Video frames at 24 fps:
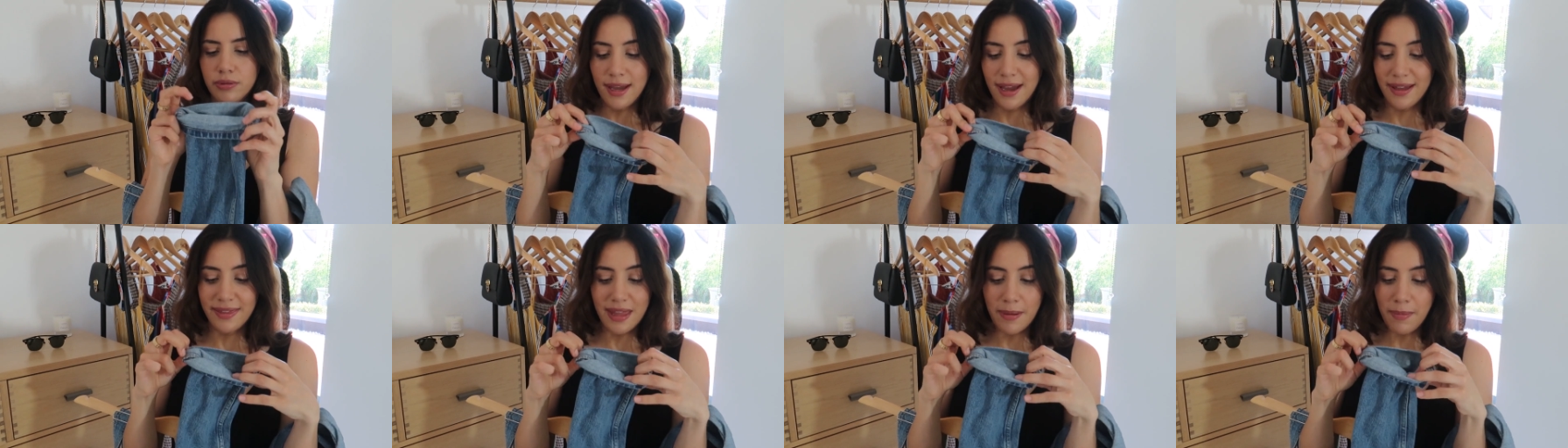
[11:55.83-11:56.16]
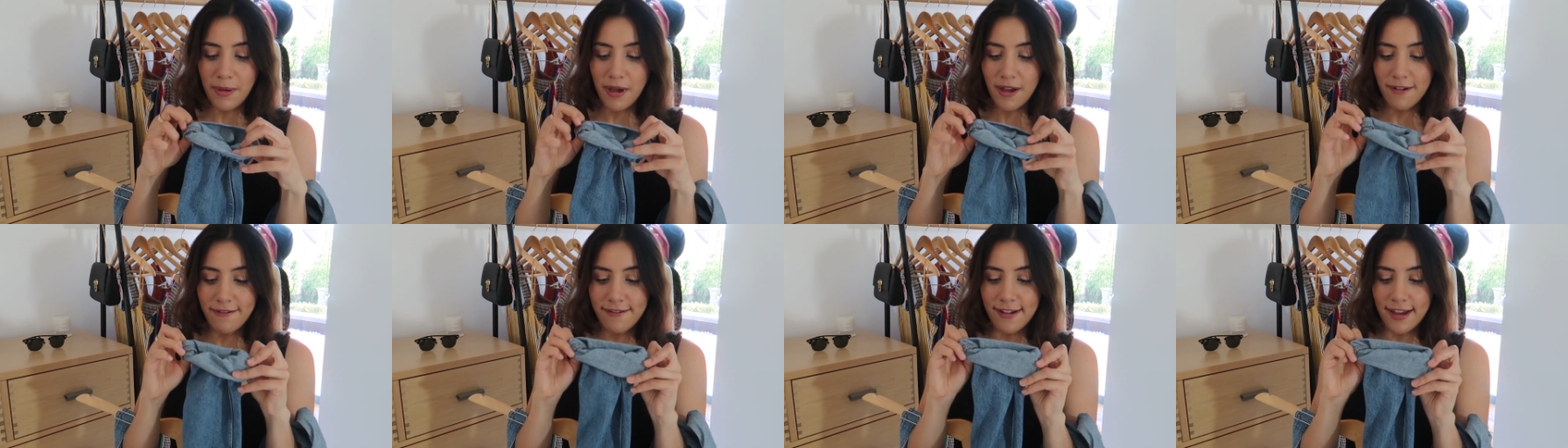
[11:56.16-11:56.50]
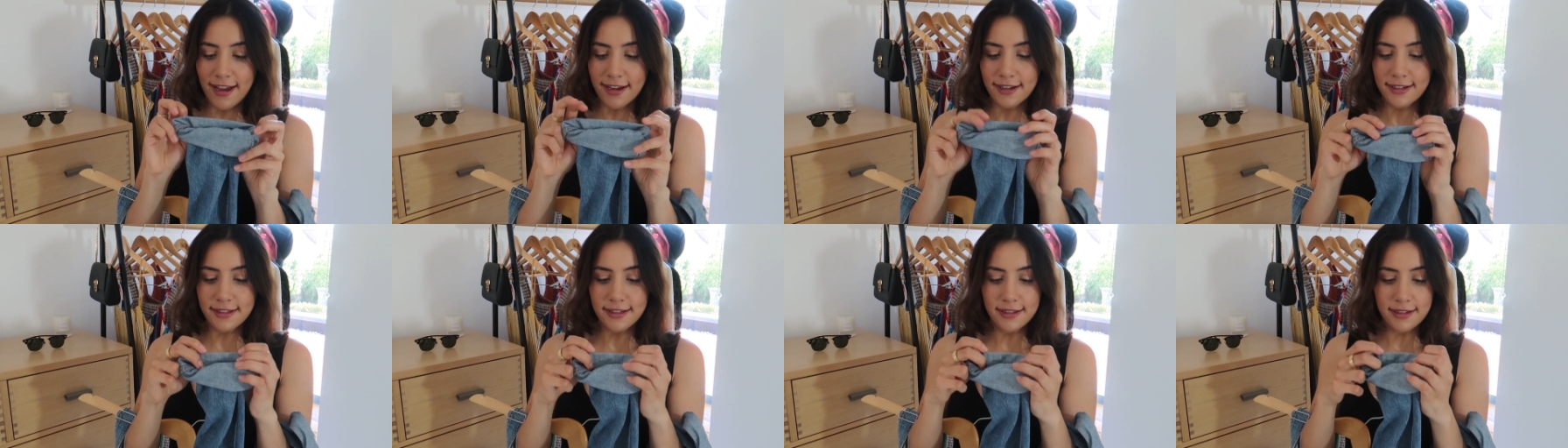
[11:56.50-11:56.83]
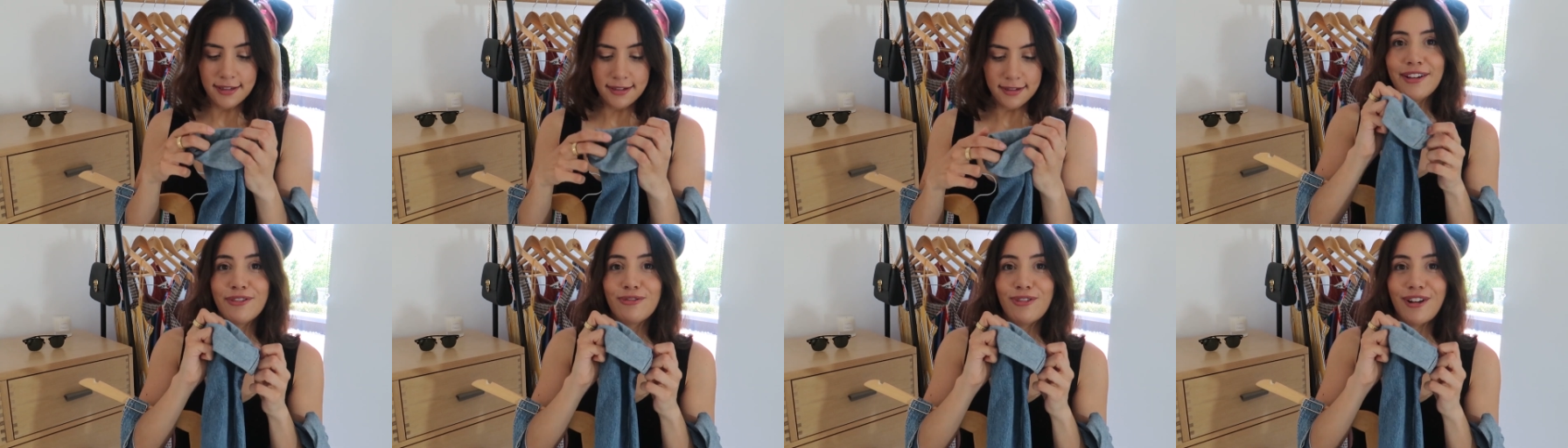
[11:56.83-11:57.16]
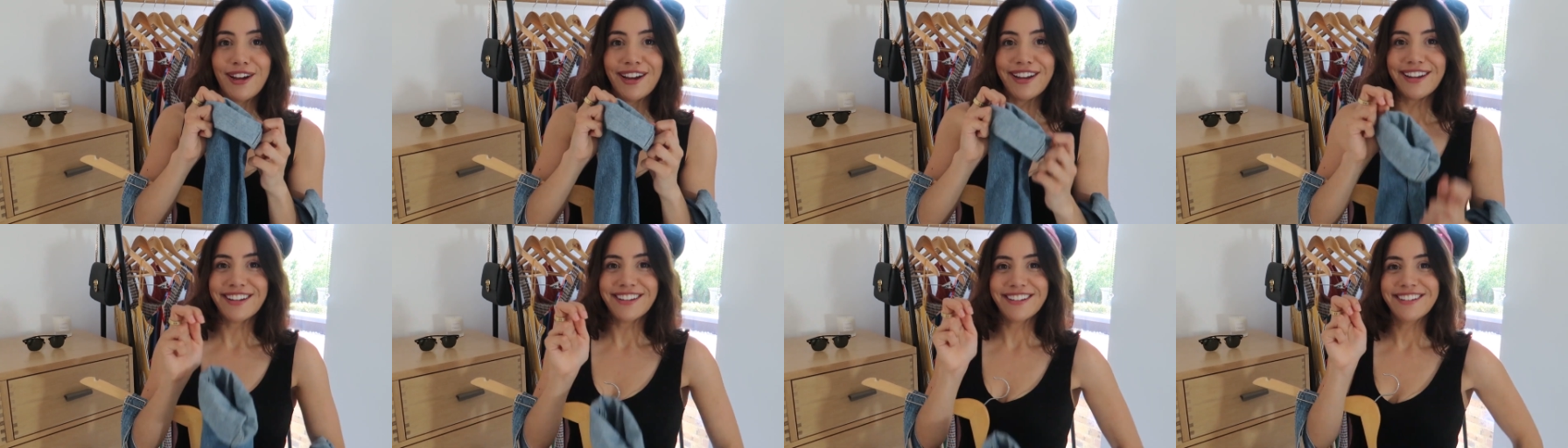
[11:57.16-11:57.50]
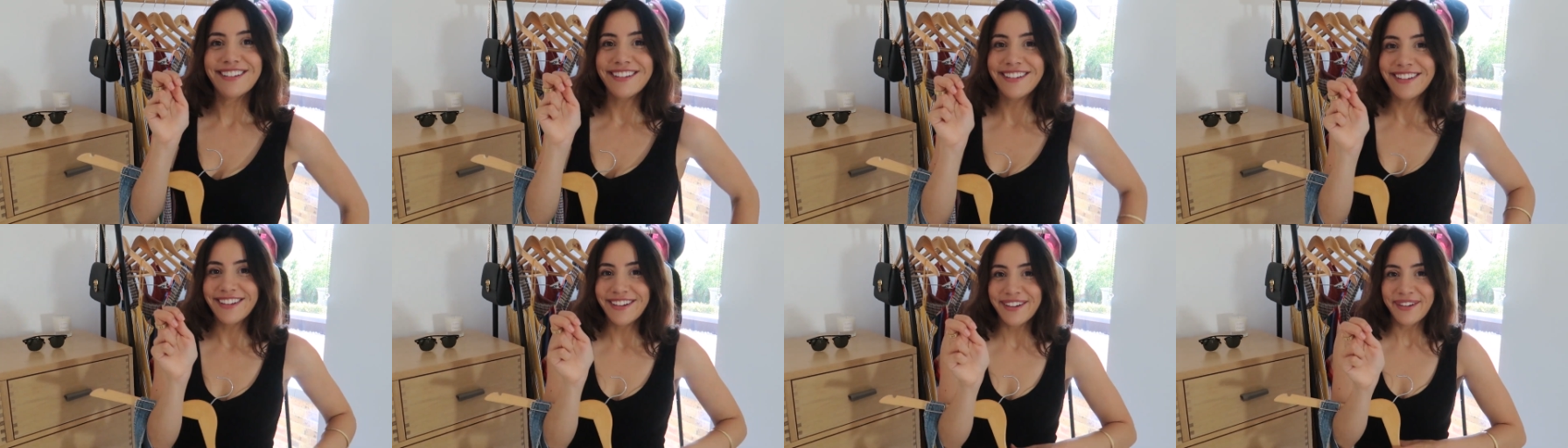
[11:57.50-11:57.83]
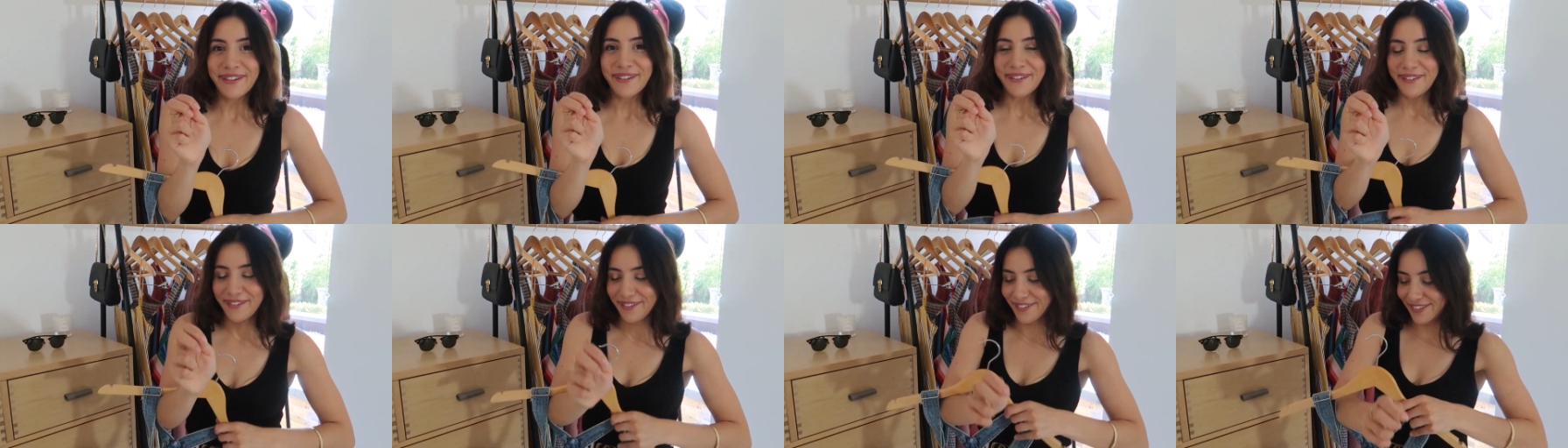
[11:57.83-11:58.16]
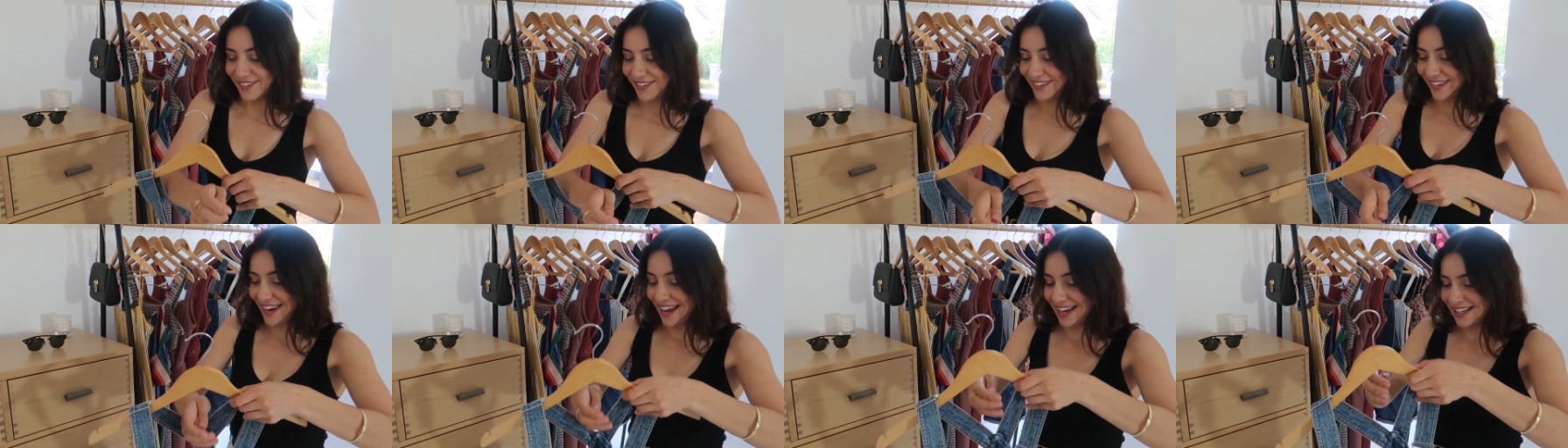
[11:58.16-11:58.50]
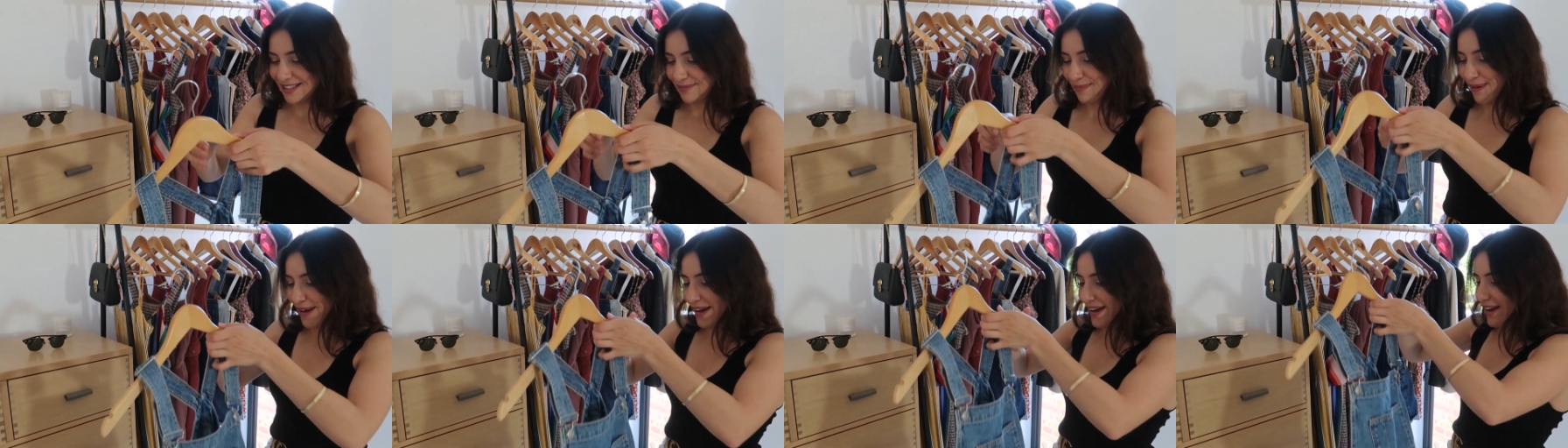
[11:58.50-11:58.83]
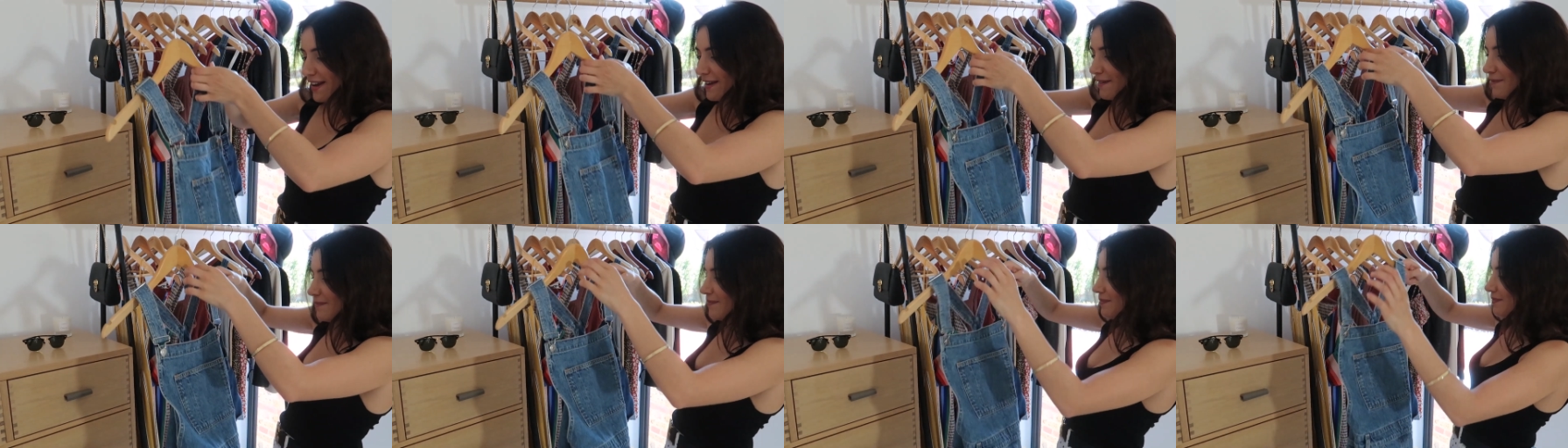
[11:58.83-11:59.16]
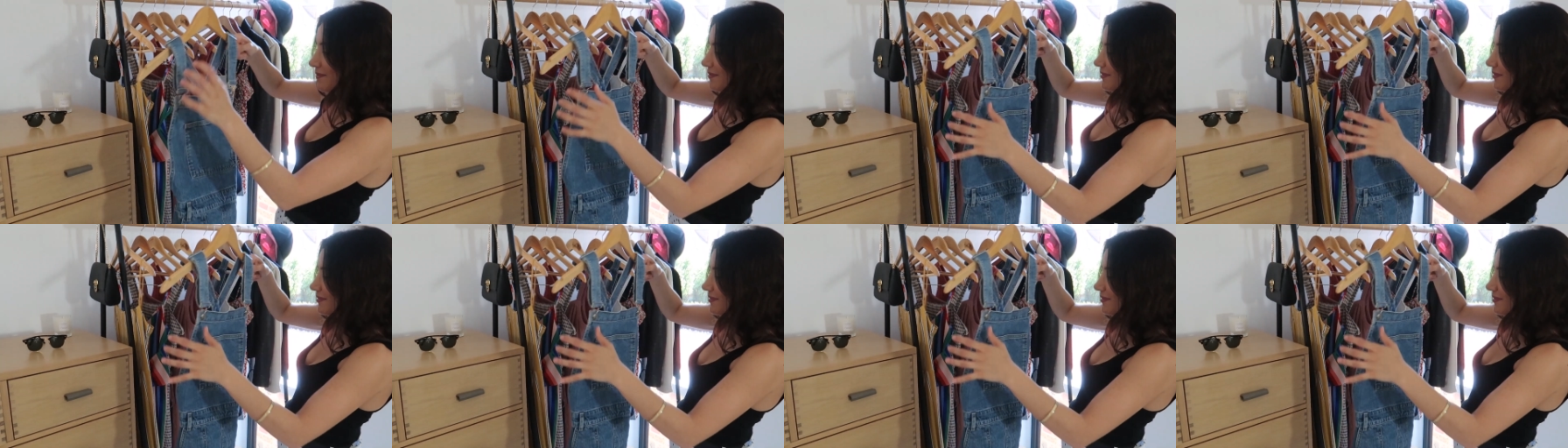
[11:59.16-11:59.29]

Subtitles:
And they're perfect. Right, on to the next pair.